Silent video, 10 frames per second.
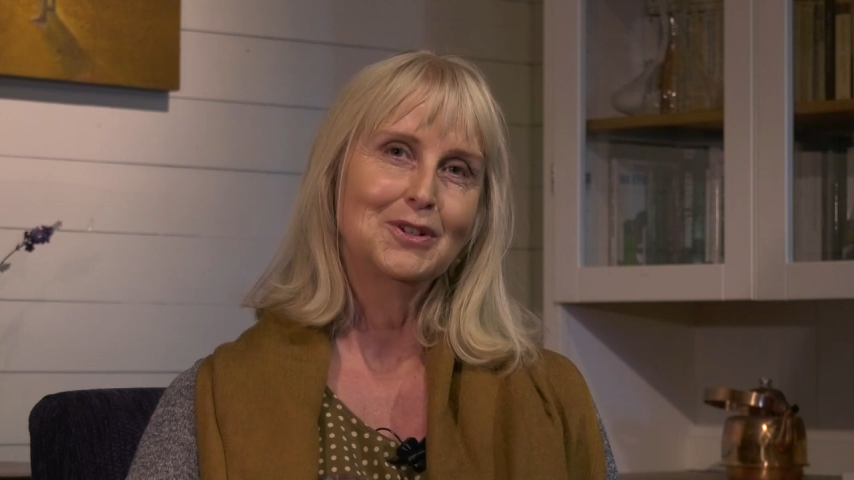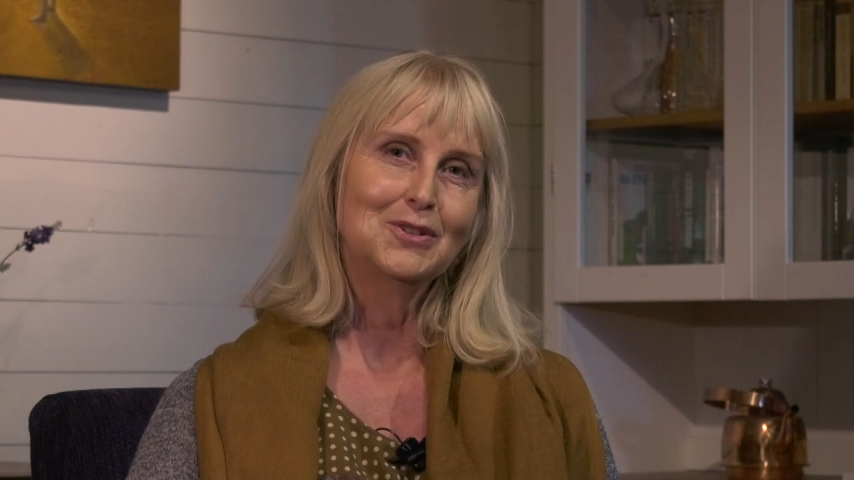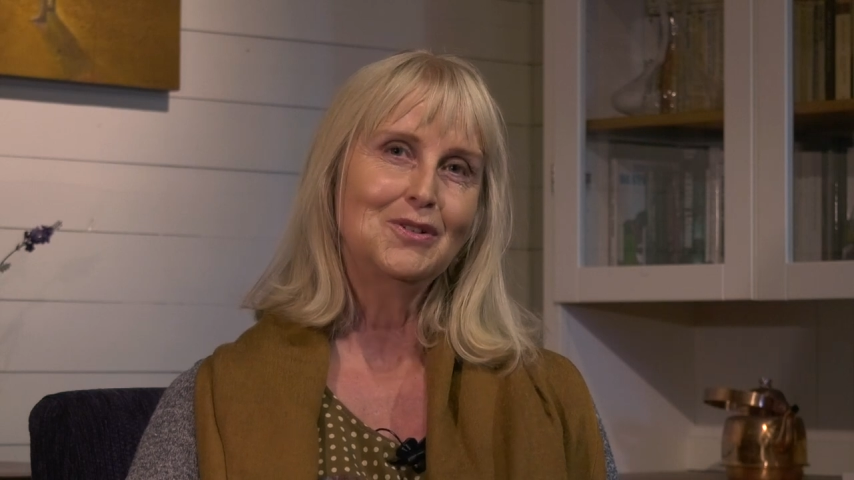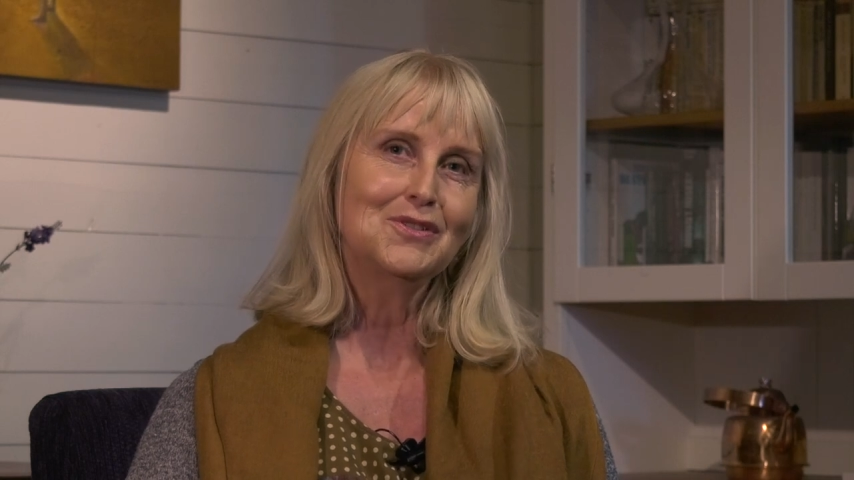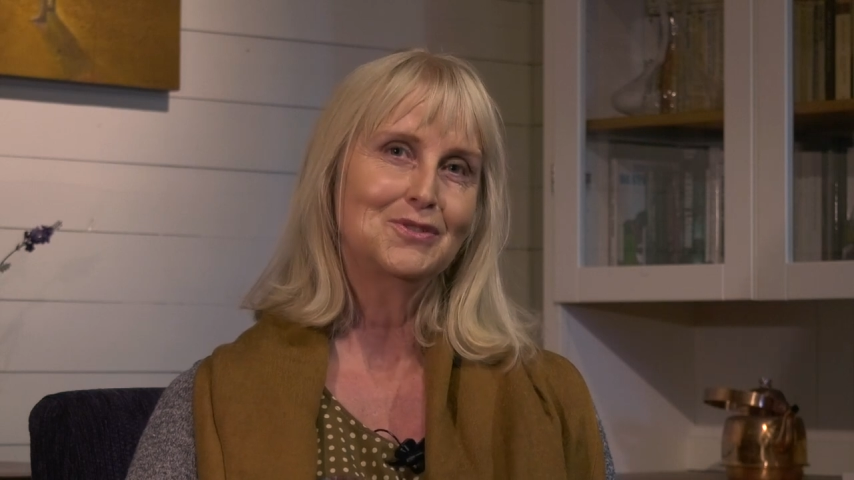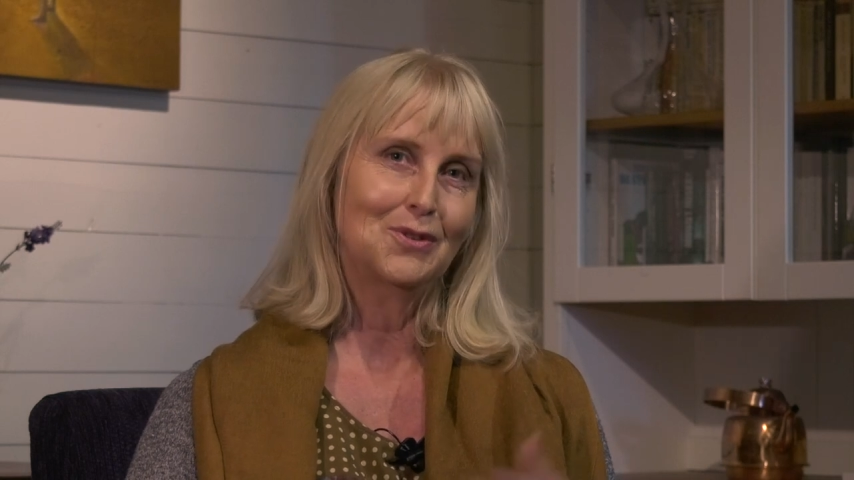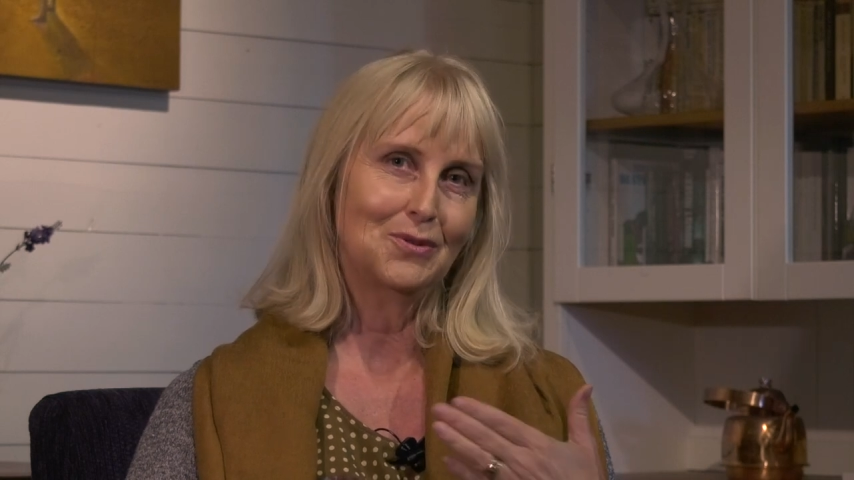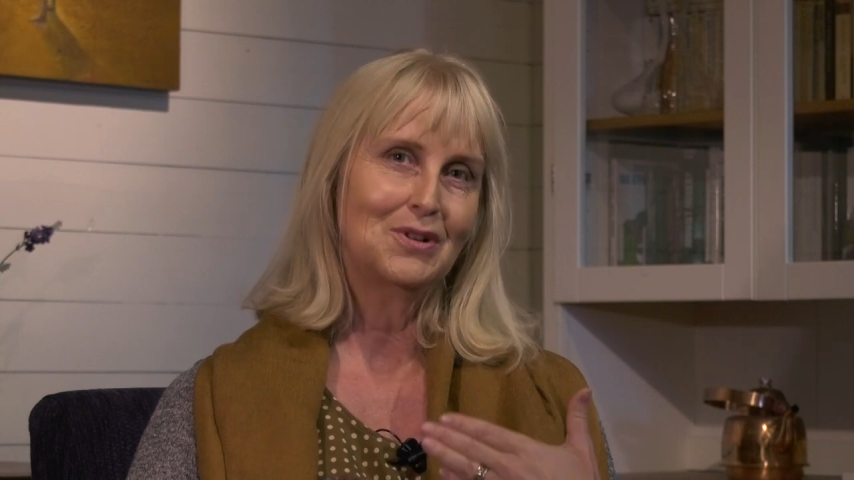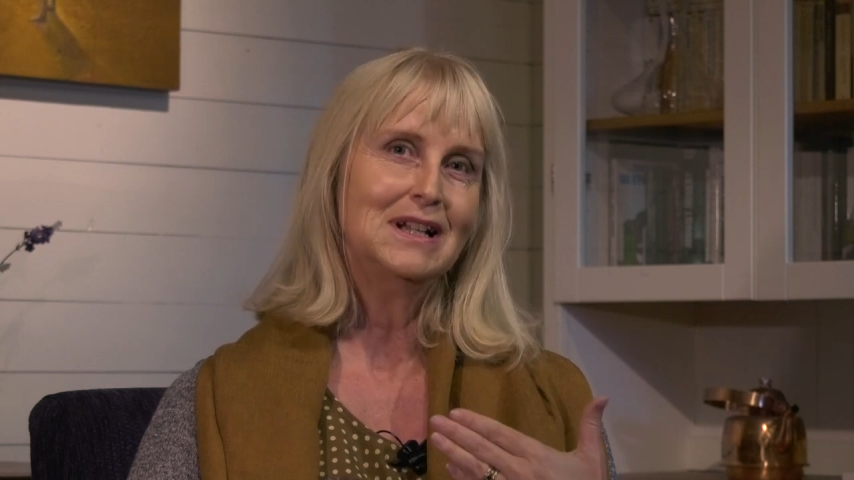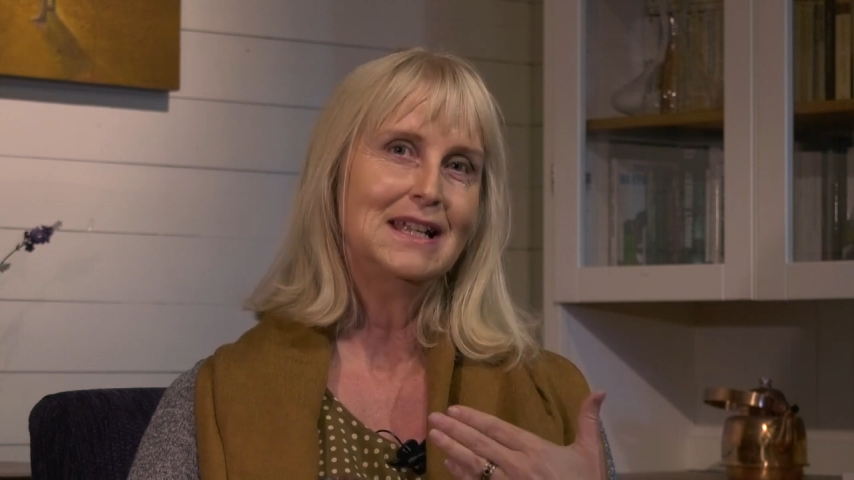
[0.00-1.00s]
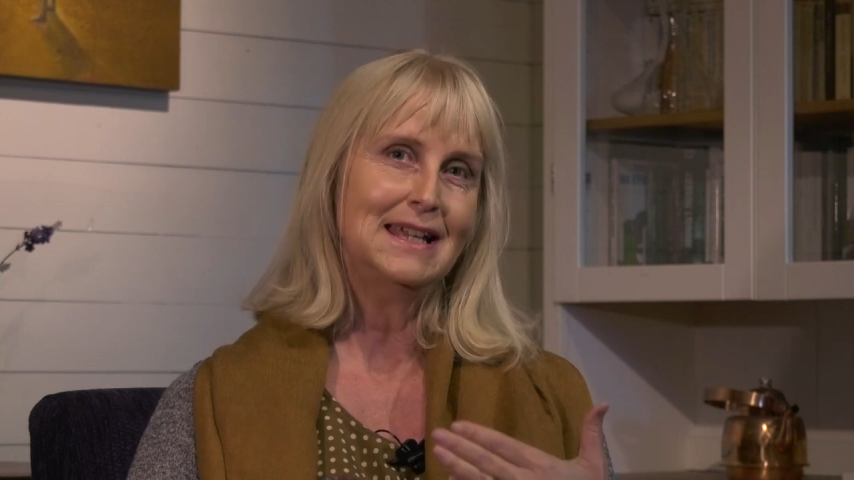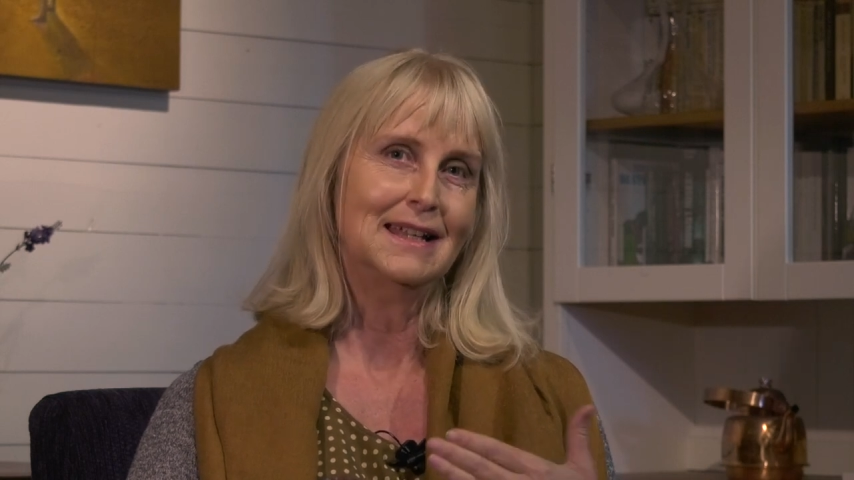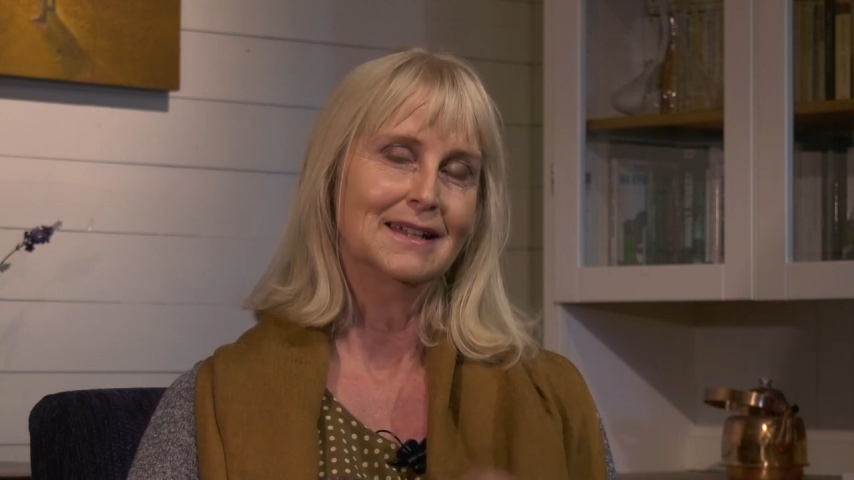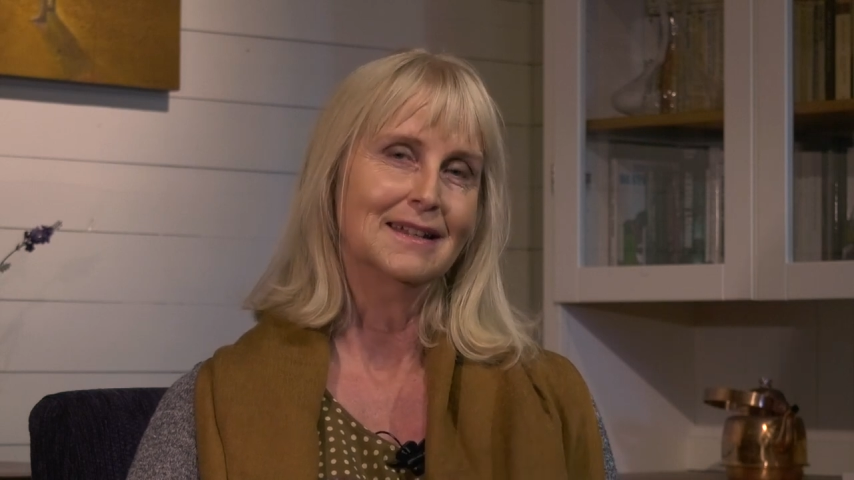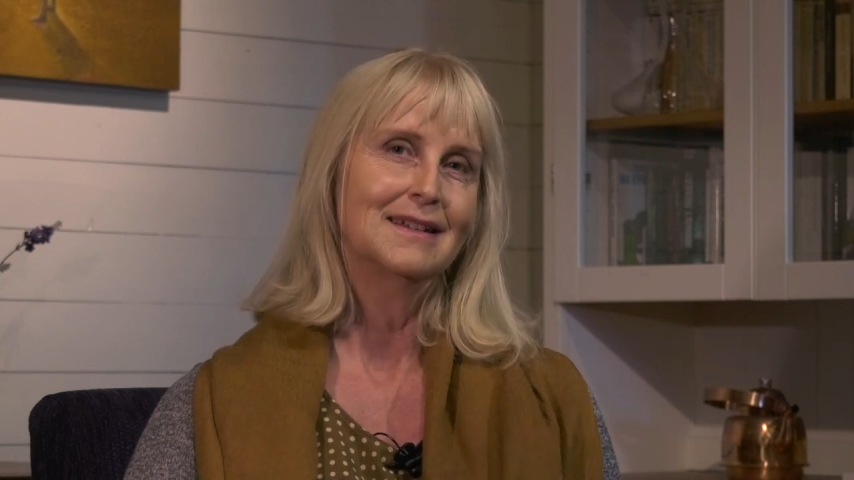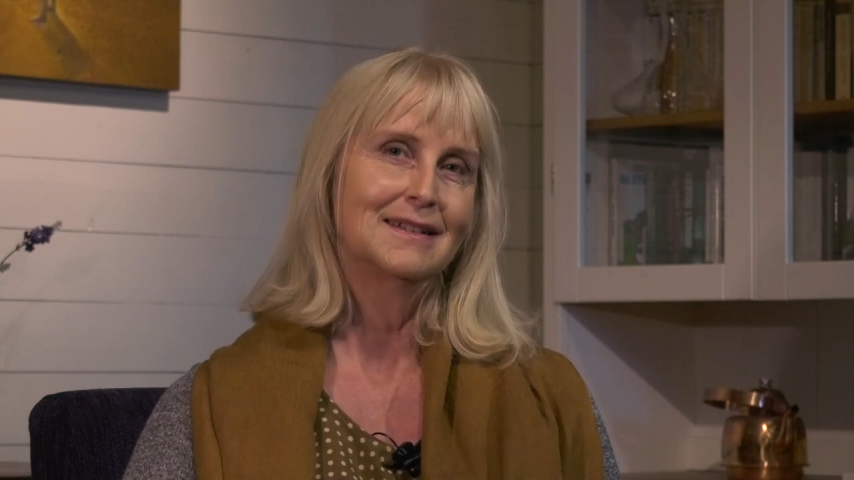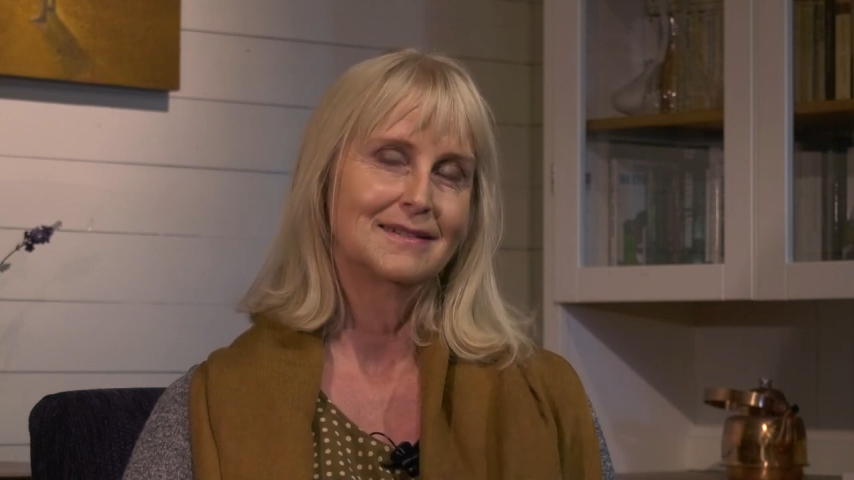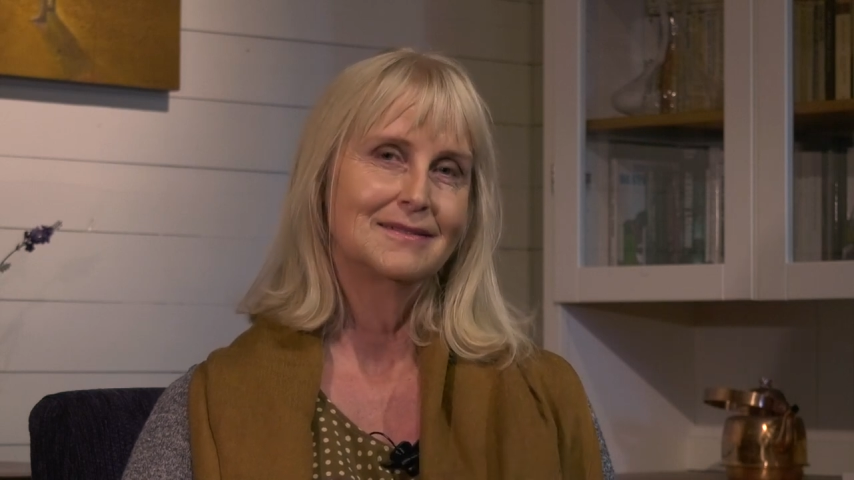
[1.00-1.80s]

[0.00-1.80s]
but also clean